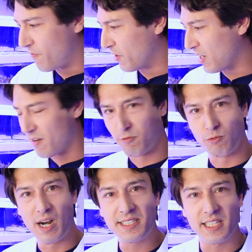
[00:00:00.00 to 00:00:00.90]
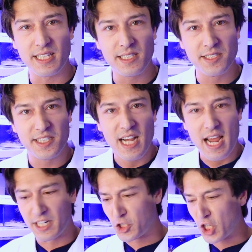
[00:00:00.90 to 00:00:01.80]
full of resins
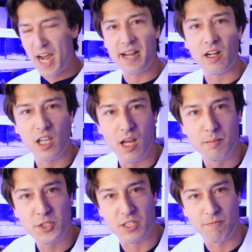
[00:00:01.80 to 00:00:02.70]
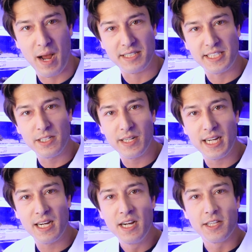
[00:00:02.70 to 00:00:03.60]
and giant clumps of
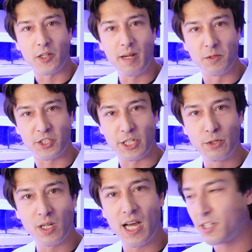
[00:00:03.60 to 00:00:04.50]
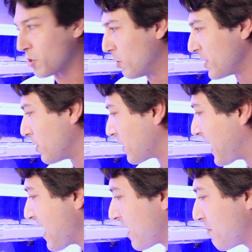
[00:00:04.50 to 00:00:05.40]
bacteria that are able to utilize all the
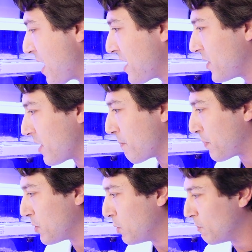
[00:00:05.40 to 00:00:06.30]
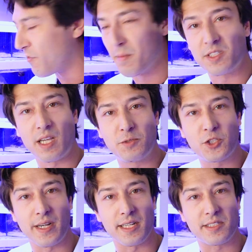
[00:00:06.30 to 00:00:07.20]
organic matter and poo from the
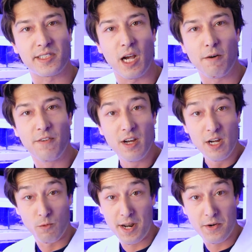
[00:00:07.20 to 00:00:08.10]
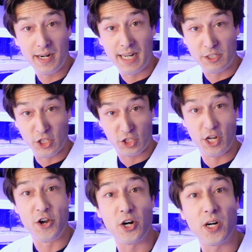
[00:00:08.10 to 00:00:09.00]
substrate itself, rendering it just
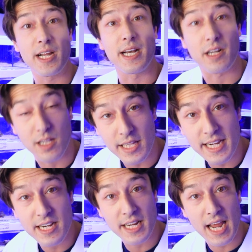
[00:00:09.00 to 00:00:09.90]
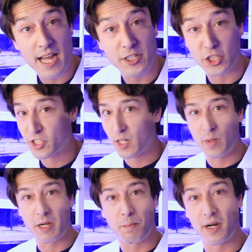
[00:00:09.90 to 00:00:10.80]
inert and clean again, just like
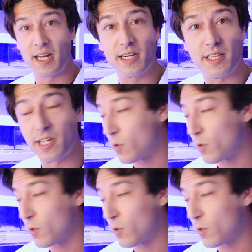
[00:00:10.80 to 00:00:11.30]
when you put it into the